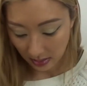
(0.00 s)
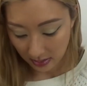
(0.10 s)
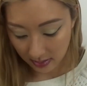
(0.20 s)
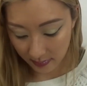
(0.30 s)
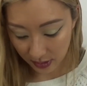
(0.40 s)

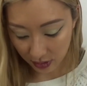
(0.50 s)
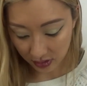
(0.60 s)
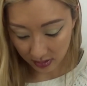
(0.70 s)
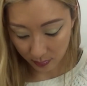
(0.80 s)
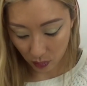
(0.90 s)
Let me
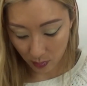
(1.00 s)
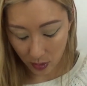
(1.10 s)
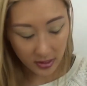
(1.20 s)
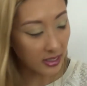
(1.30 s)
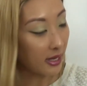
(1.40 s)
just dip one
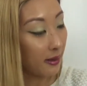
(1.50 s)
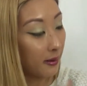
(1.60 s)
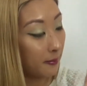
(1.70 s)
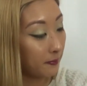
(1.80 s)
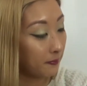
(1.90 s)
more
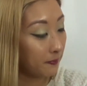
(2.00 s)
time.